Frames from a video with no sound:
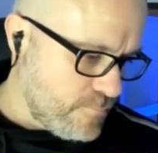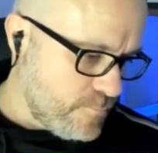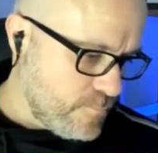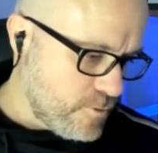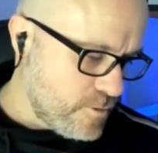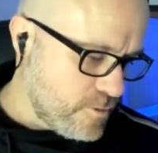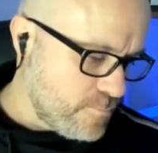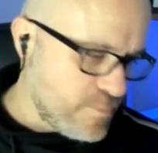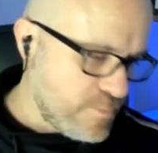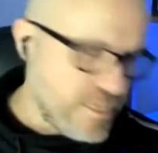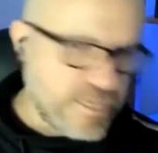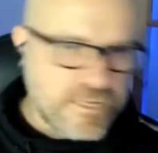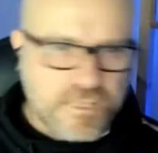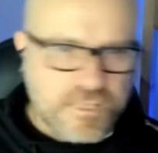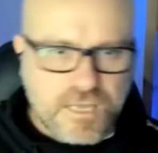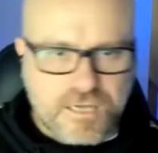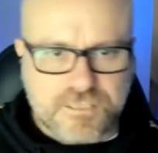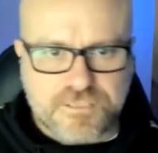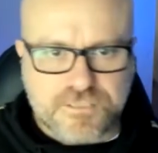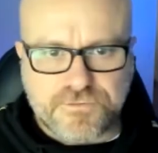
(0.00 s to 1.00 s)
Beer
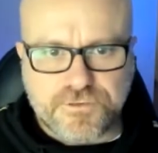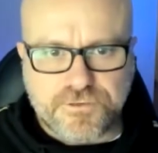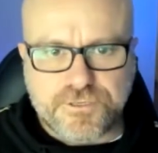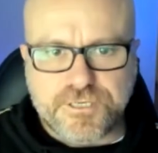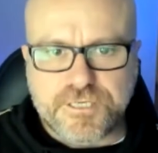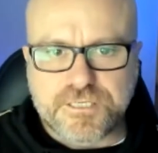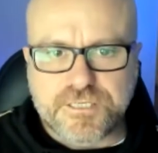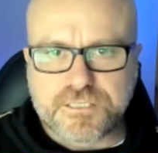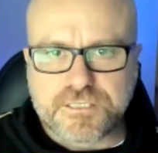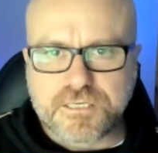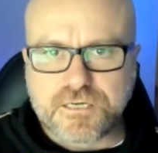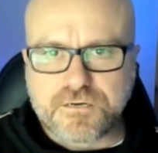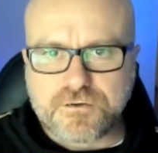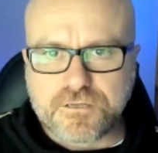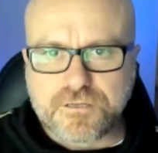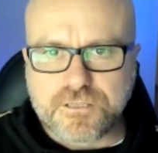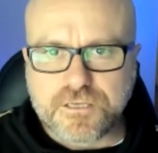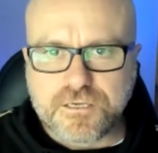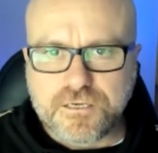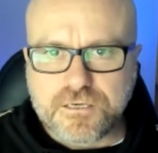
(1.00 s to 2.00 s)
Deluxe a few years ago,
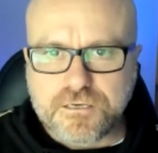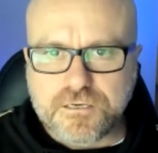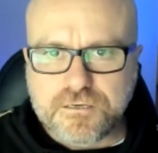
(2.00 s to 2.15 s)
I think.